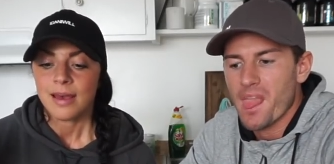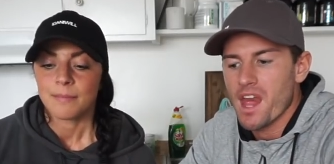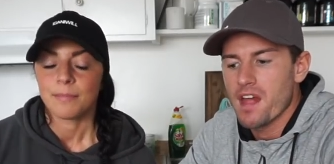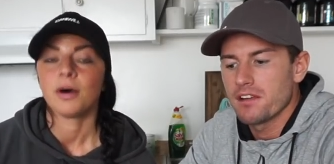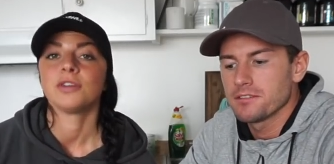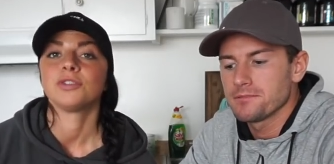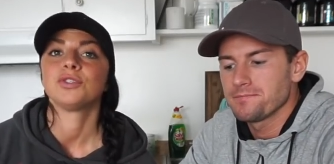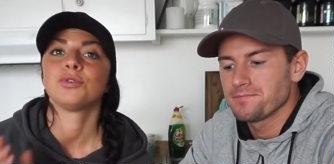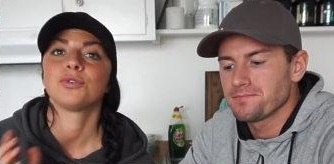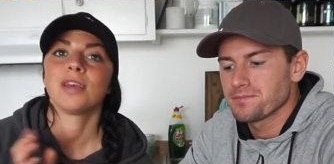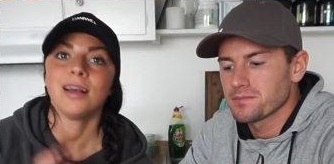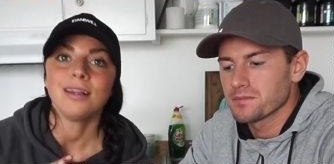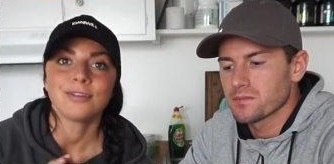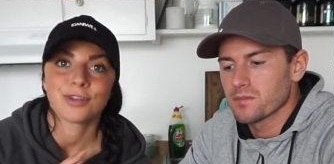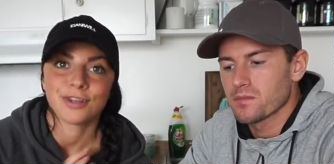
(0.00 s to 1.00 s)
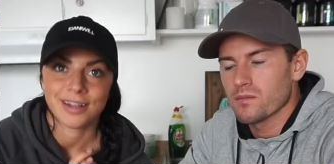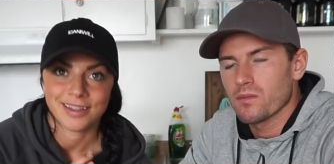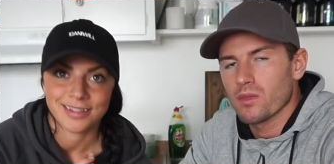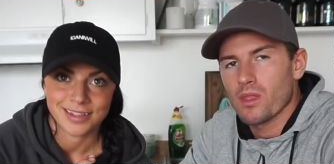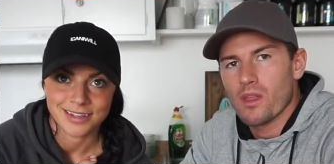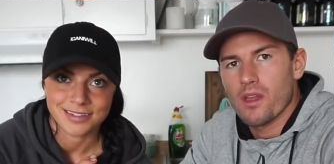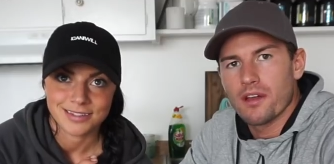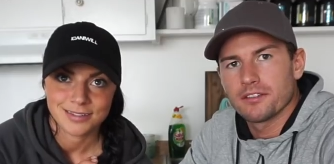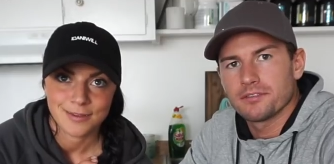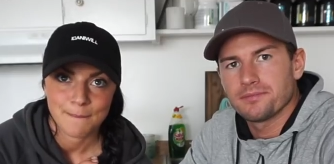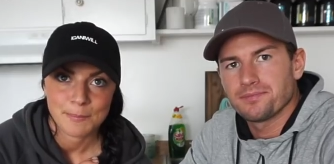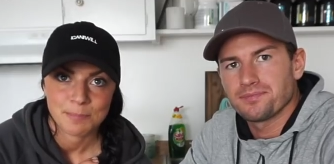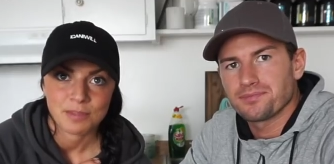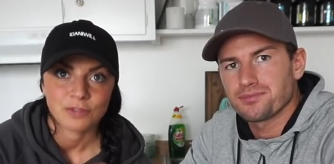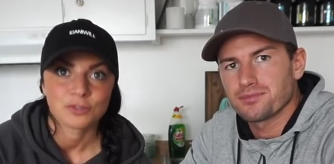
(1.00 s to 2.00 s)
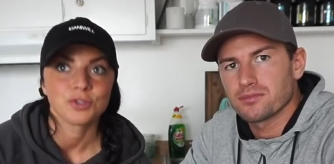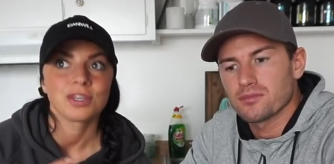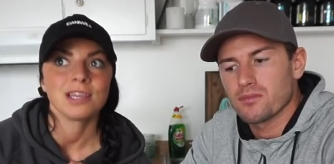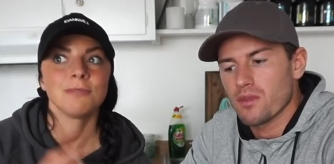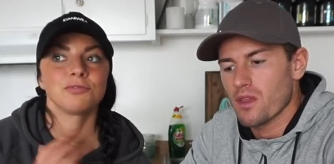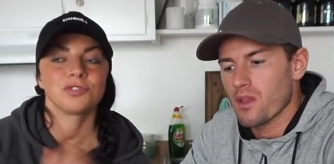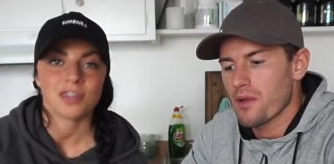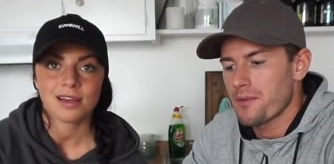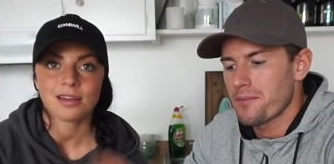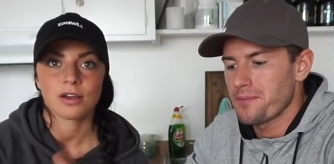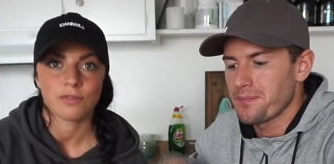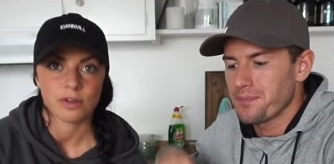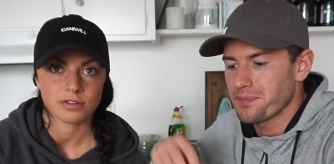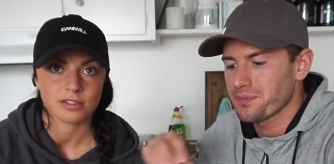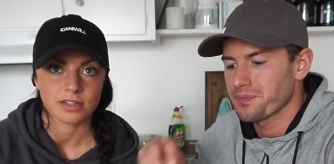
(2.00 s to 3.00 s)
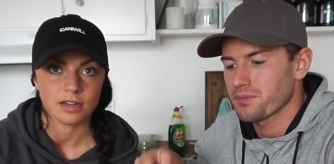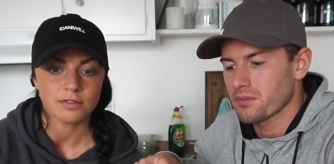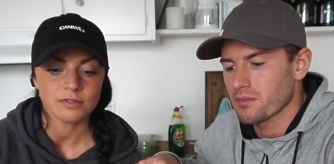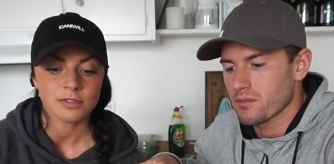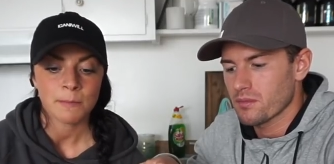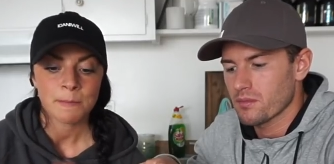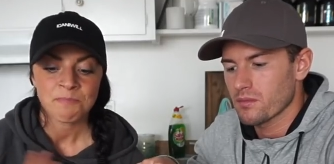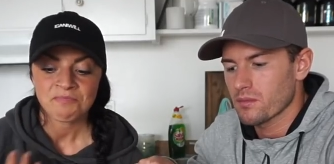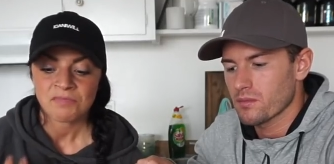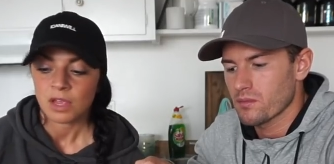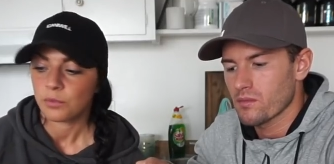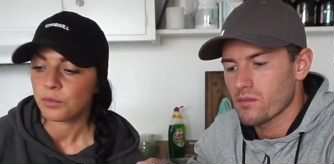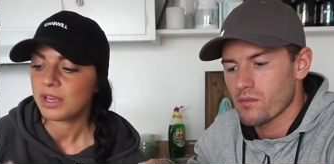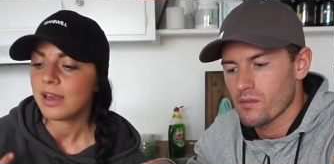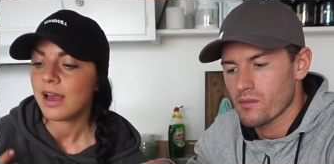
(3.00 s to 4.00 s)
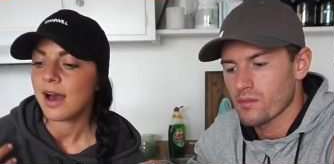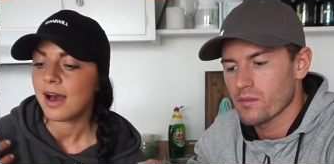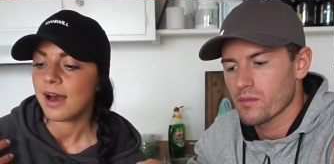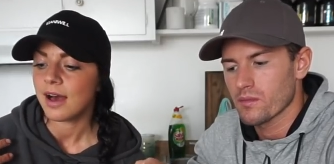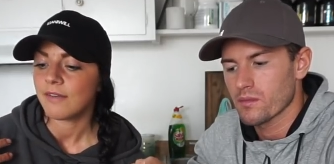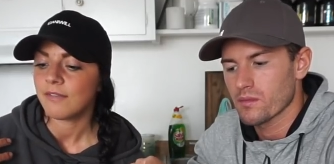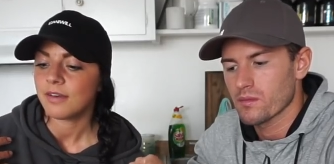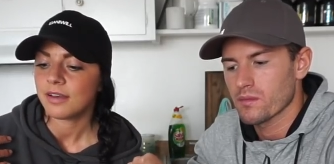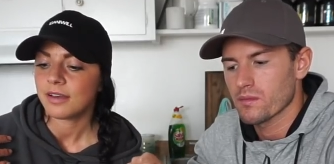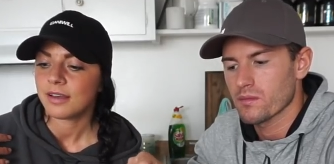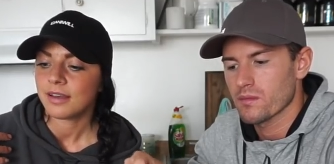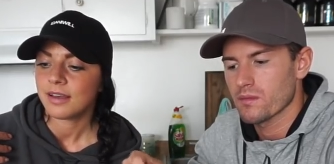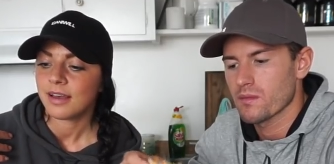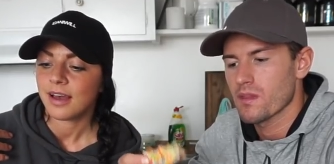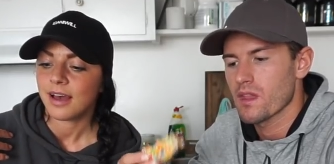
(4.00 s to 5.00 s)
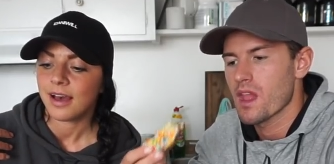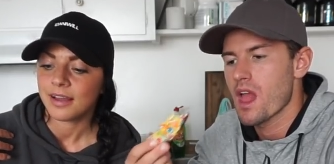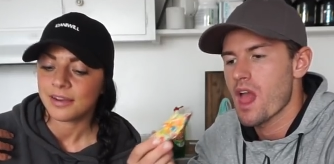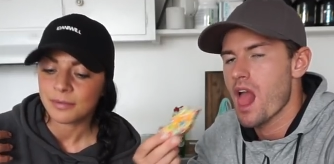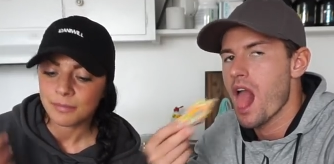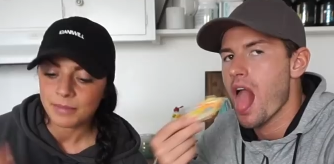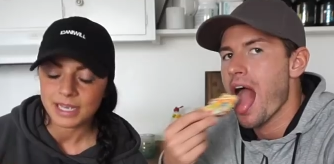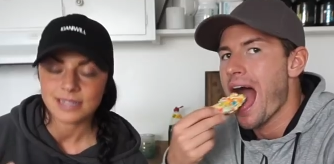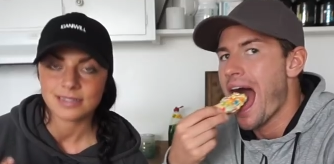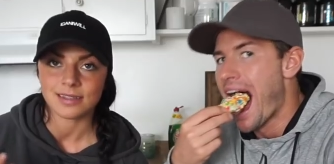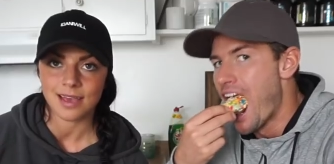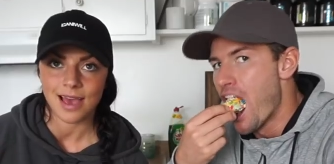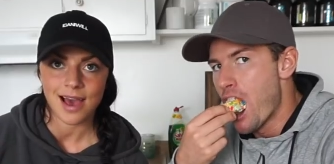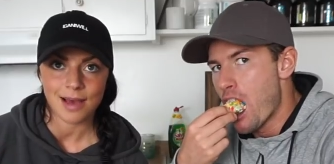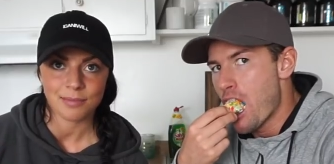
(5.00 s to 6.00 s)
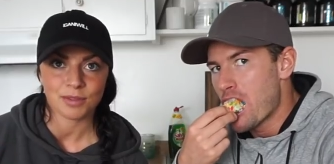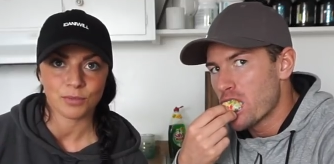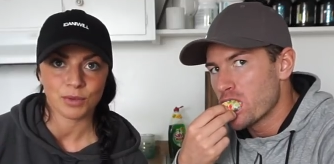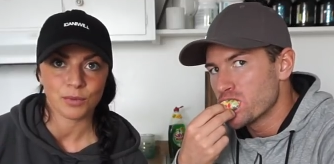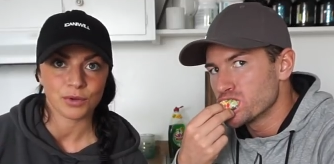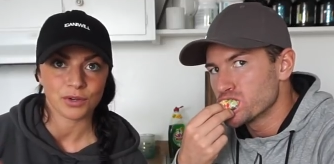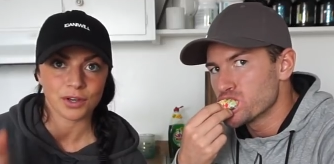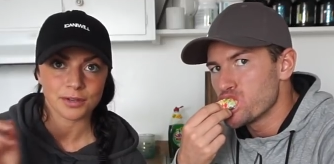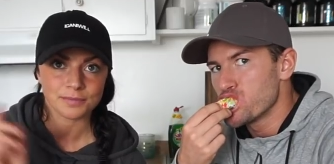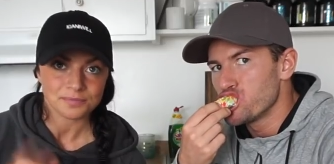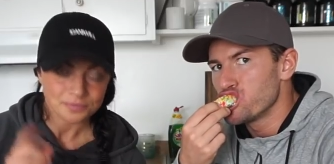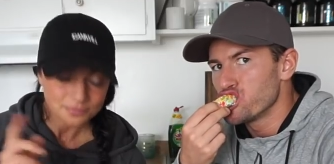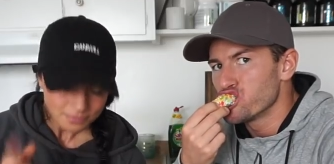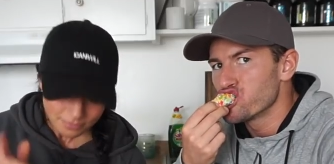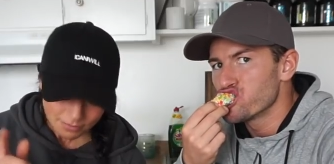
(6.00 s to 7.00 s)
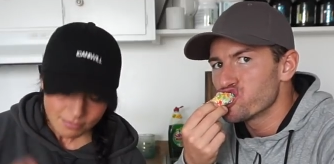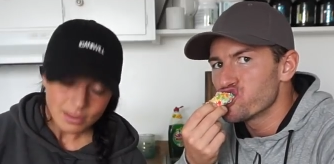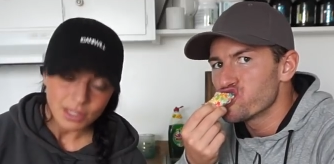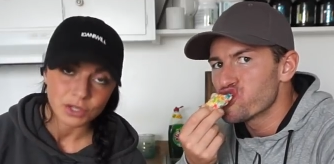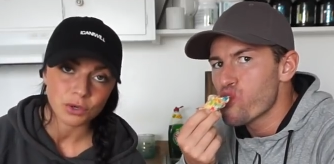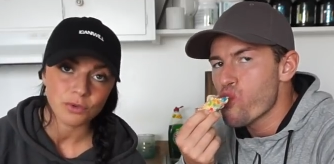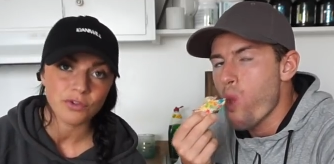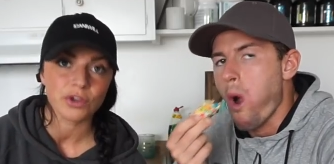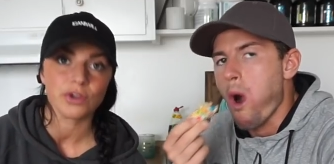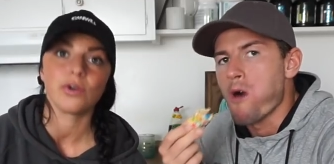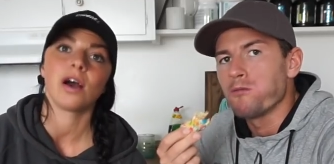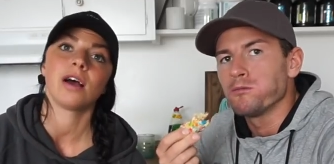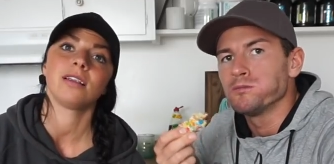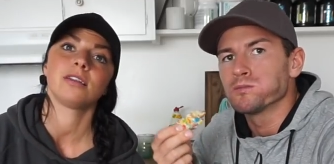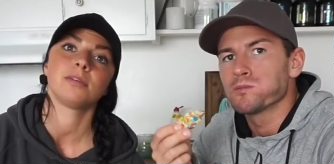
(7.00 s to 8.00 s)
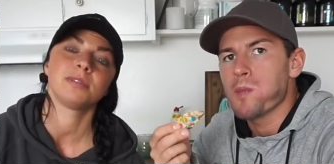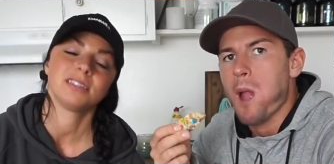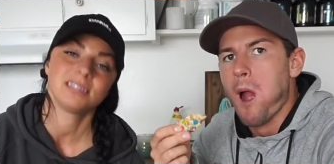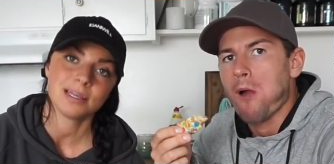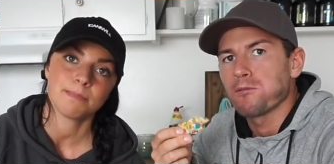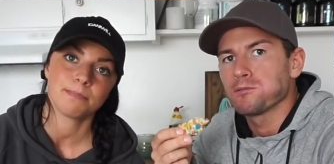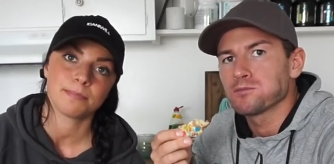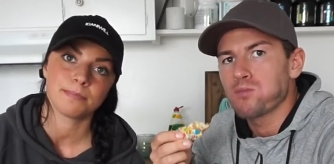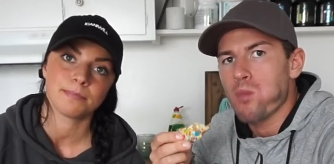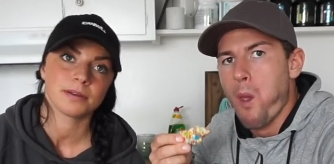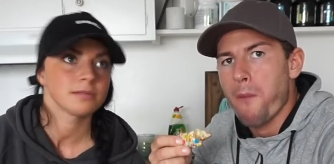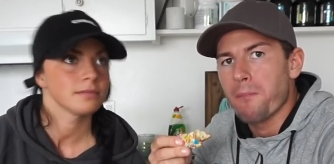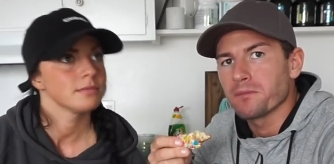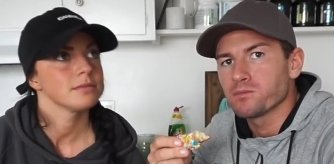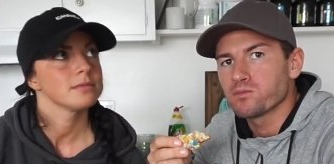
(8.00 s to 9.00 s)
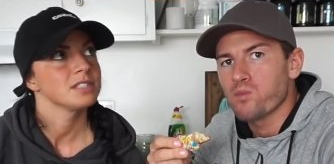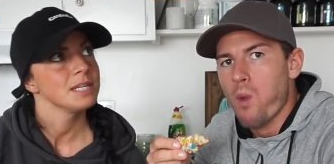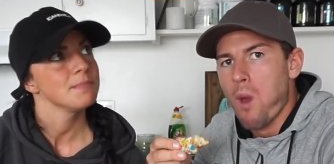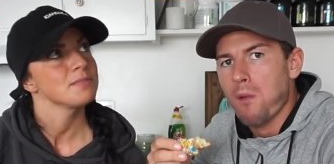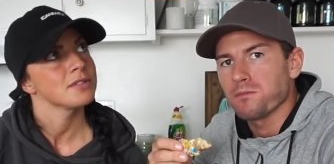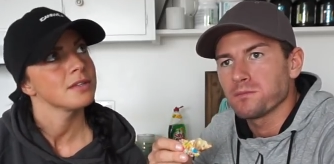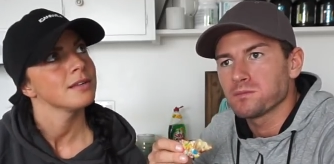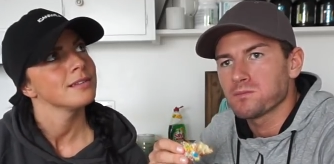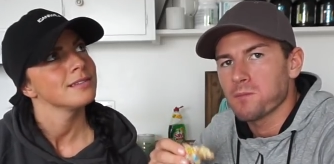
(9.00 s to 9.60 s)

Speaker 1: But to calculate this, to keep track of ourselves, we have an amazing app that we want to give you a little bit tip, tips,